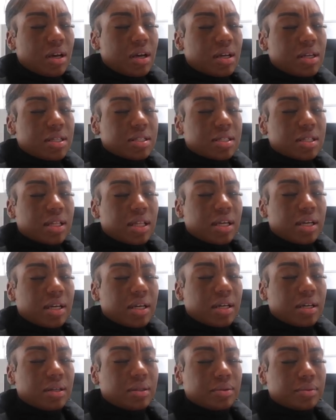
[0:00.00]
I need to lay
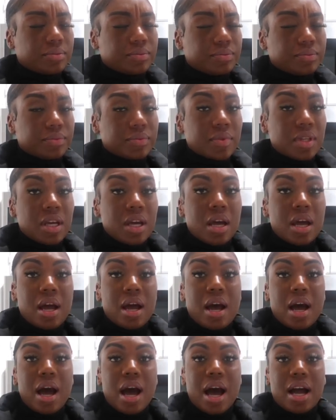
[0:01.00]
down.
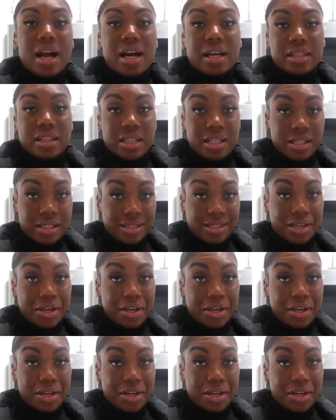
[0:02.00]
I got these